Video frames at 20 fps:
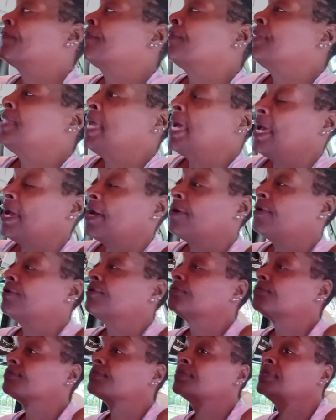Now
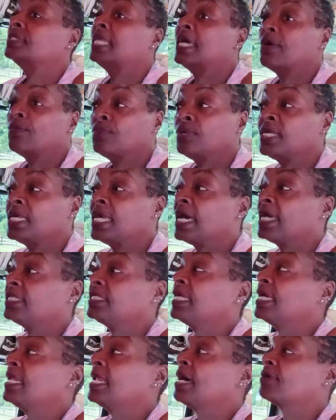we got
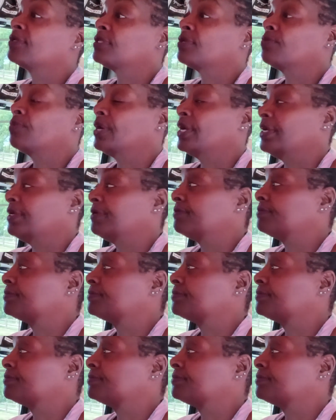that out the way.